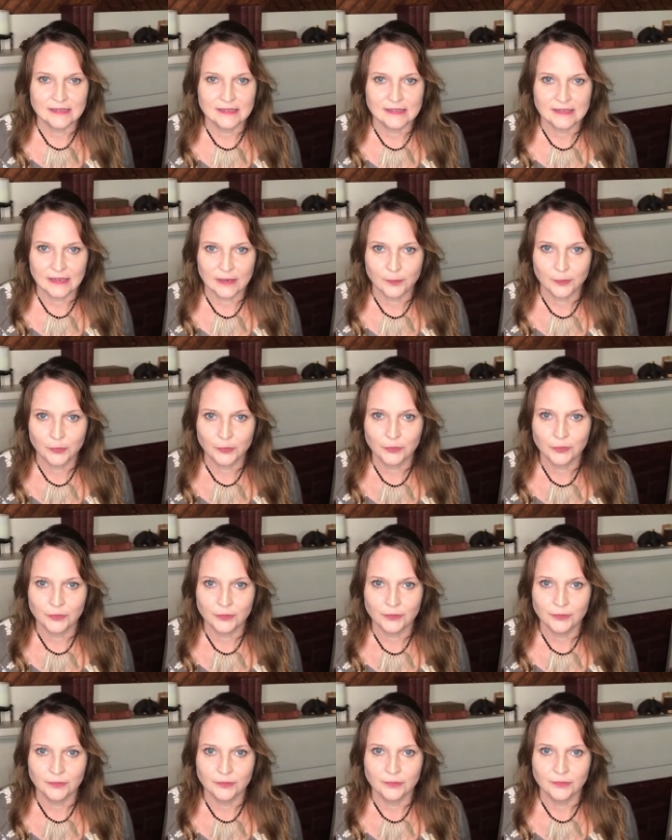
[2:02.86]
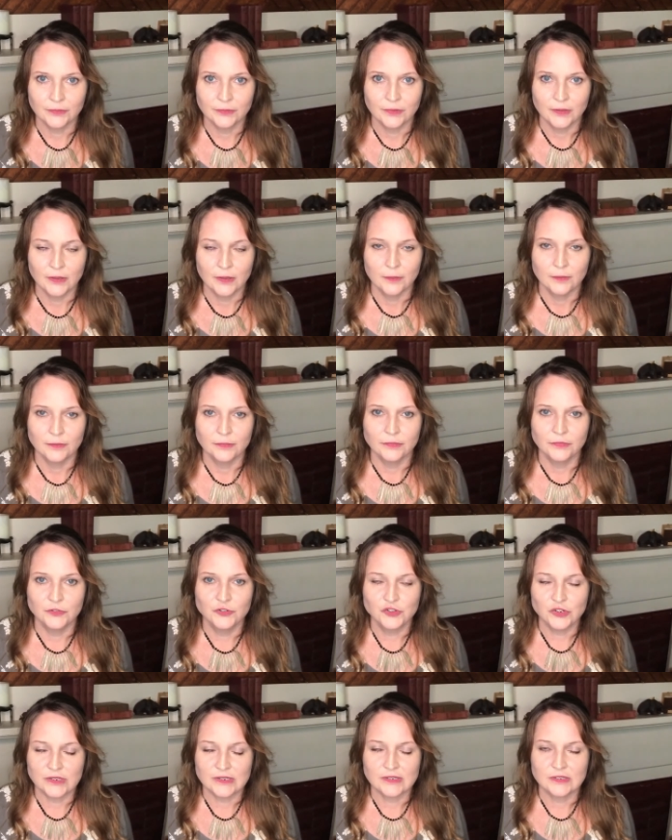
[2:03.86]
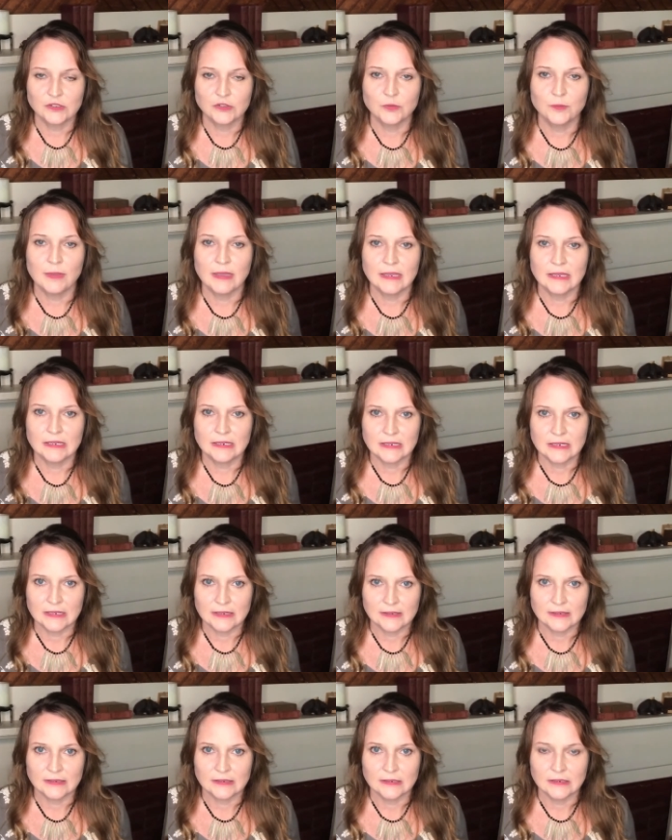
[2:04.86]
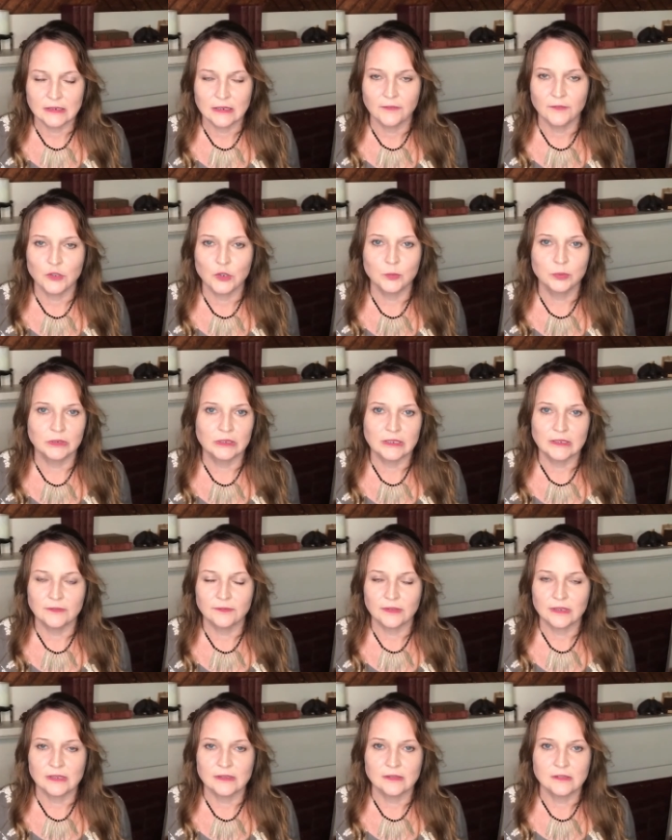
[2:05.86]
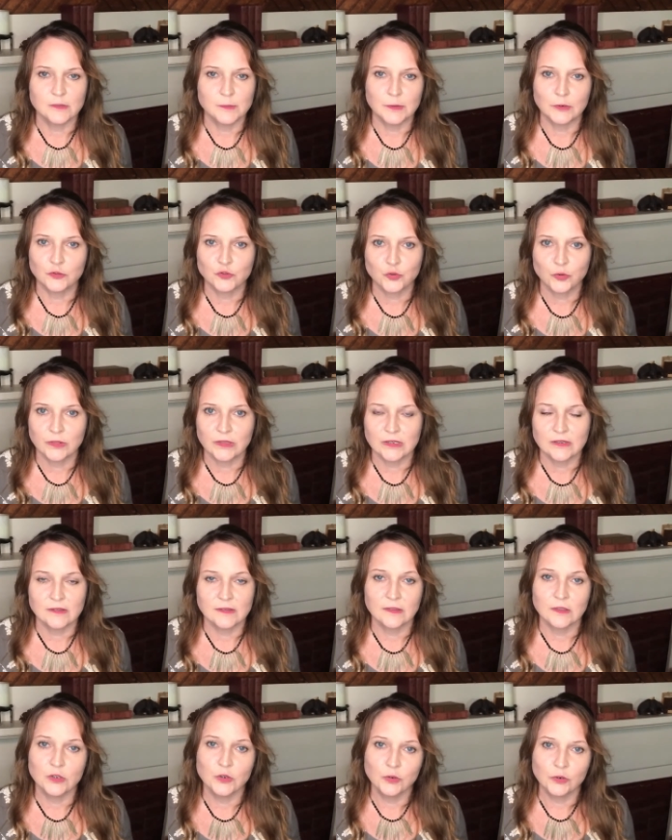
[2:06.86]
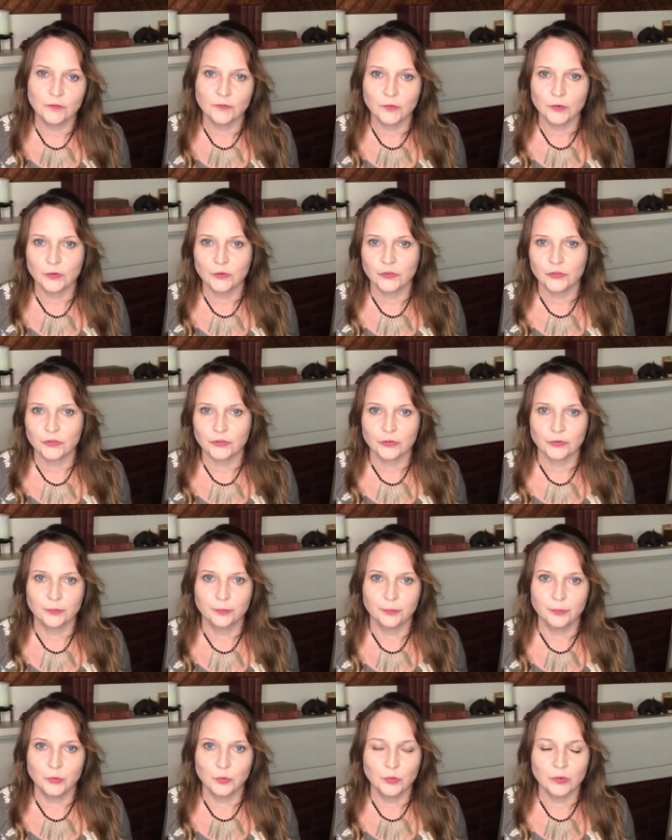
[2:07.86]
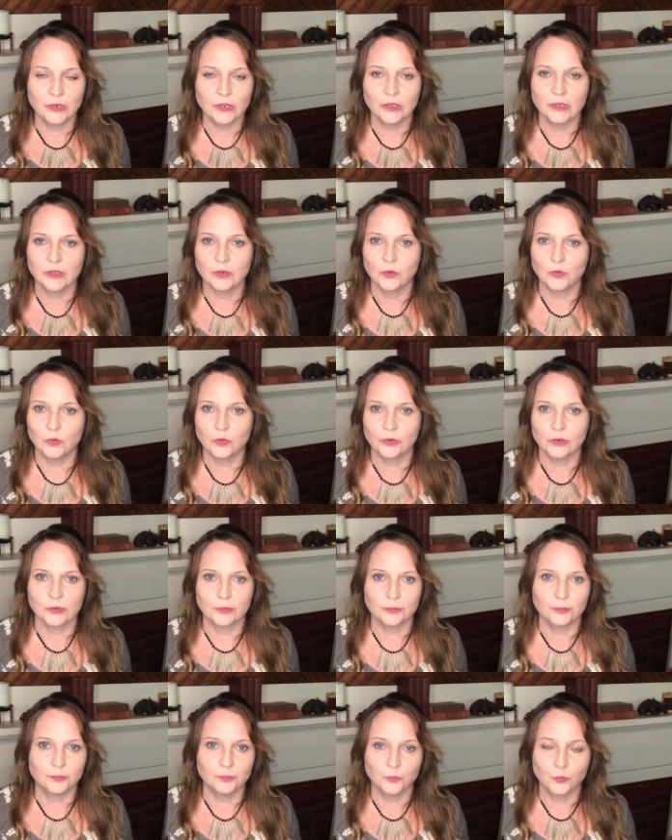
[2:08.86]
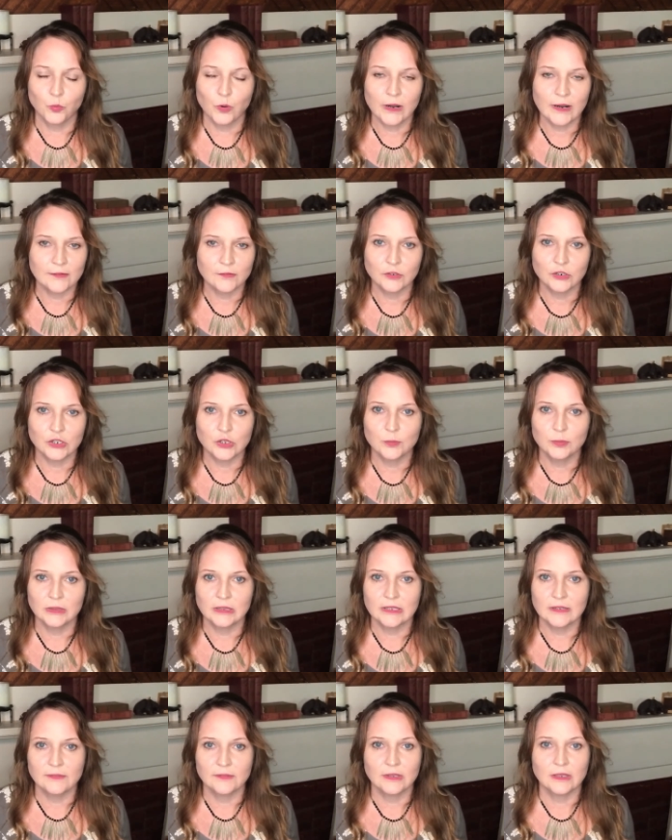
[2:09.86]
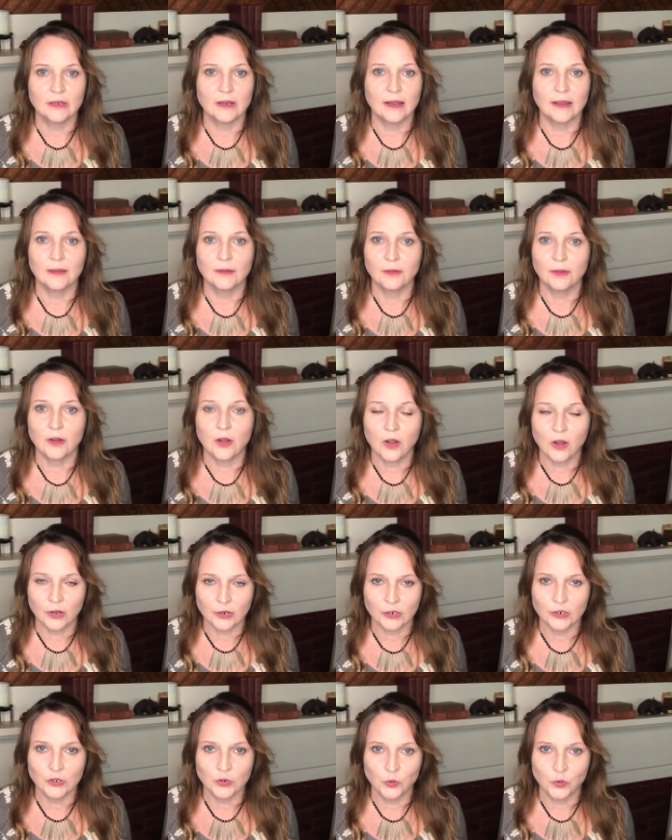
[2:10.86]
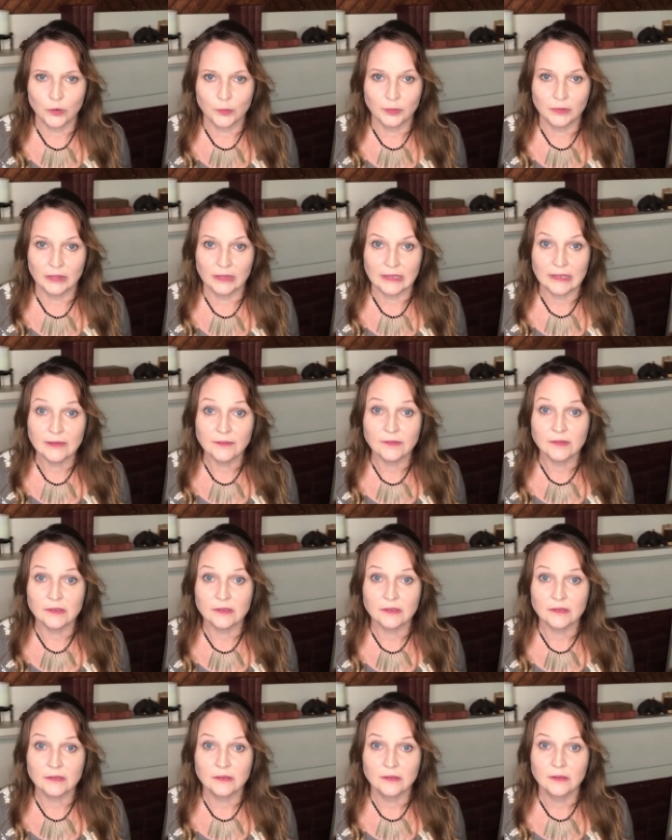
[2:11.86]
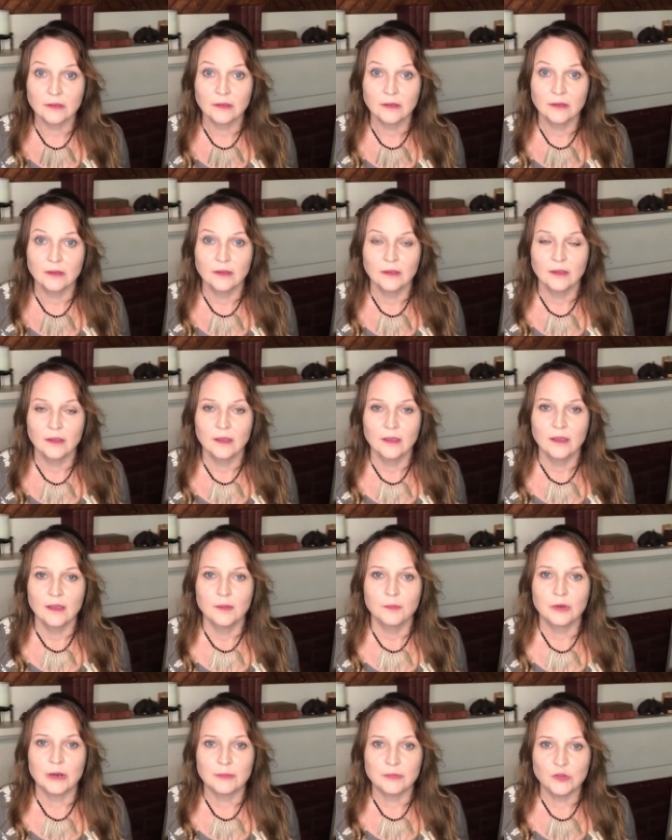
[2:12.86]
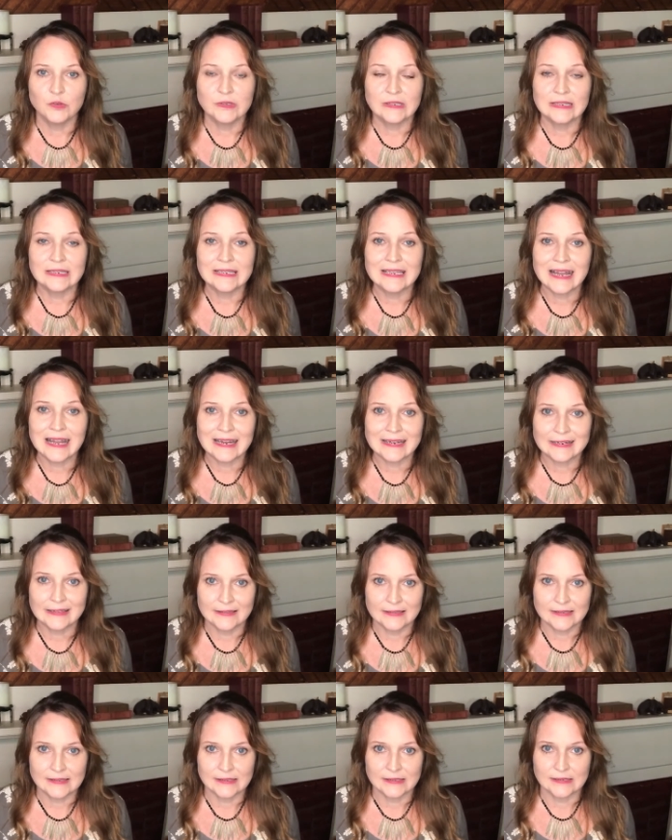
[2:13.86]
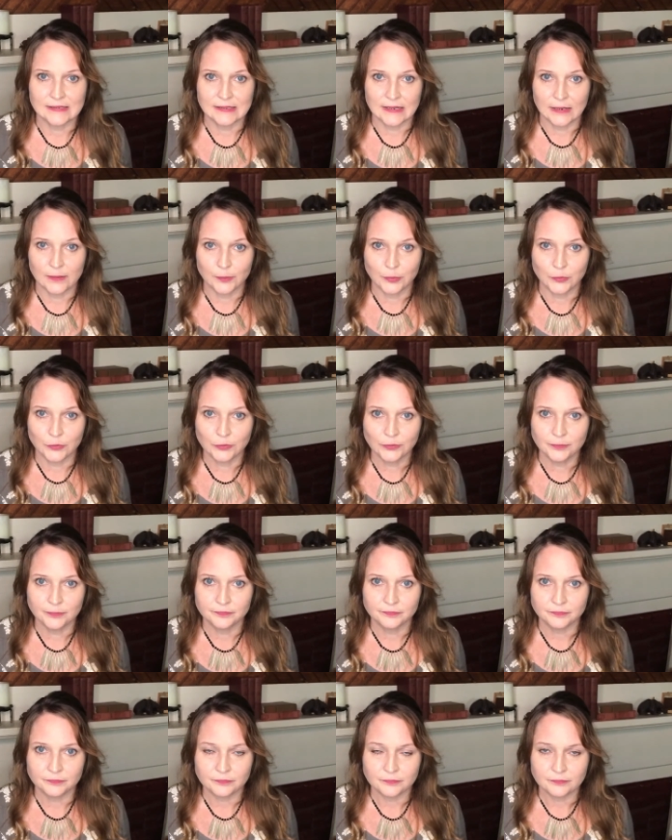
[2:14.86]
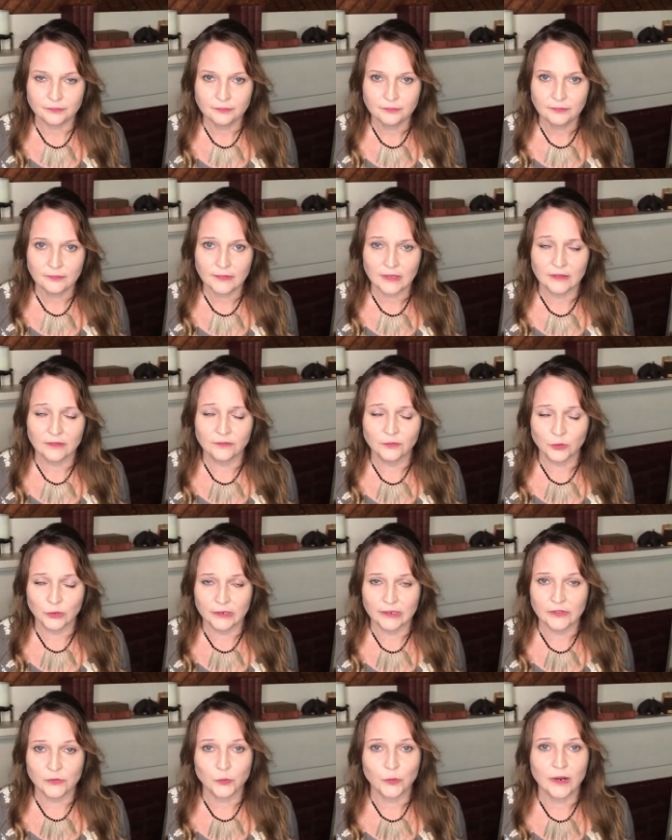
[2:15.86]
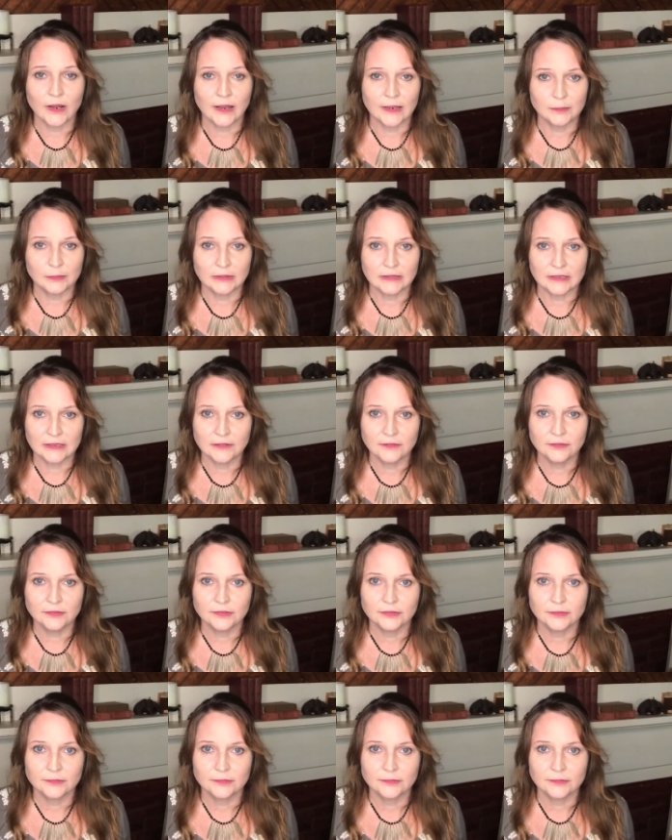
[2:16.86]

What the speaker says: example, just to make it easy. If you believe in spiritual things, the universe or Buddha or whatever you believe in, I honor your beliefs. But I'm using God in this example, for it is what I believe.